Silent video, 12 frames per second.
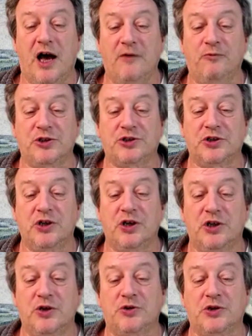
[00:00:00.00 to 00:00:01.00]
of which
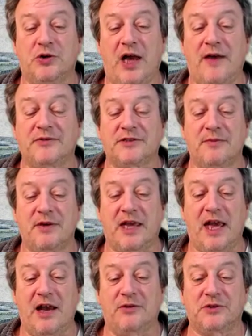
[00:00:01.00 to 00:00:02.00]
you shall have some
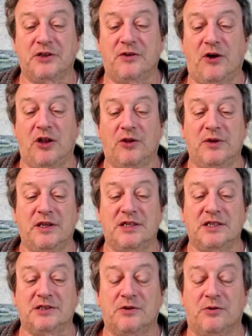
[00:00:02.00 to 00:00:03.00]
account in the
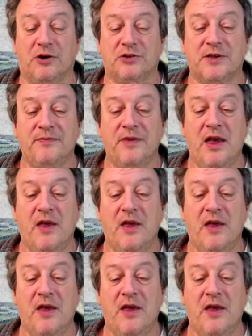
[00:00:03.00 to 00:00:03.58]
following discourse.